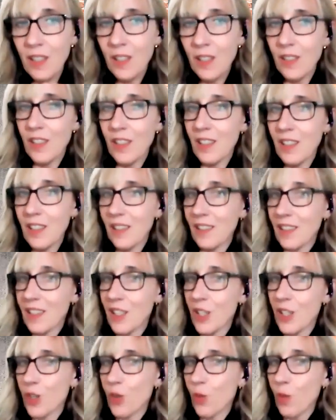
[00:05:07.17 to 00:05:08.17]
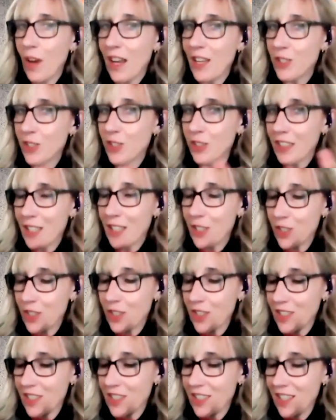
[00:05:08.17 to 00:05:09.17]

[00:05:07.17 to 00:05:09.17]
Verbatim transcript: Congratulations.